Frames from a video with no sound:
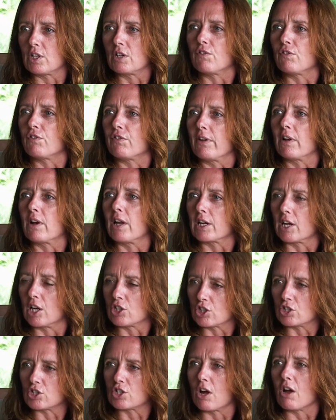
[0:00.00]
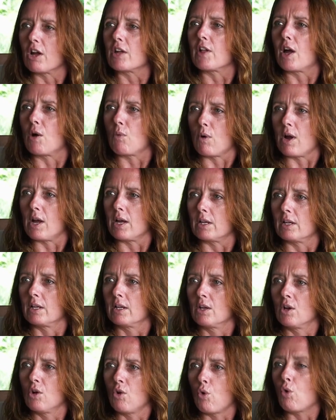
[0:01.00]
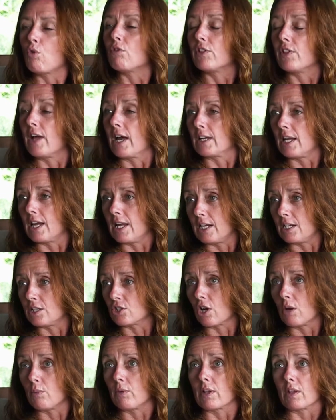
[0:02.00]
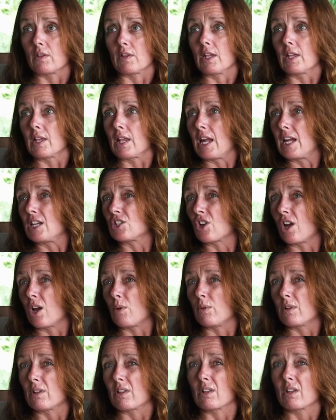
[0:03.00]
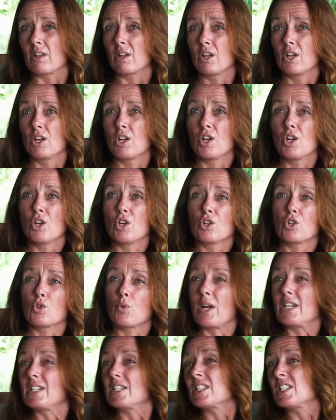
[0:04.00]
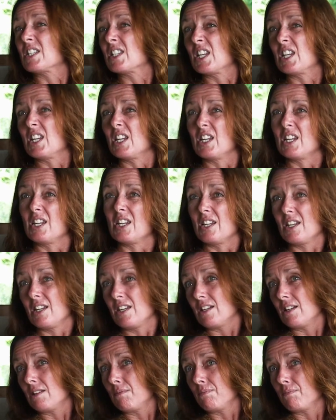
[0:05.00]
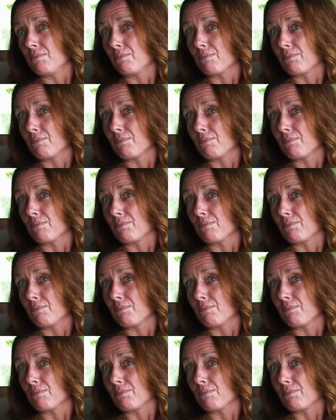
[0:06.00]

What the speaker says: didn't feel like I should die that way or at that age. At this age, I was 29.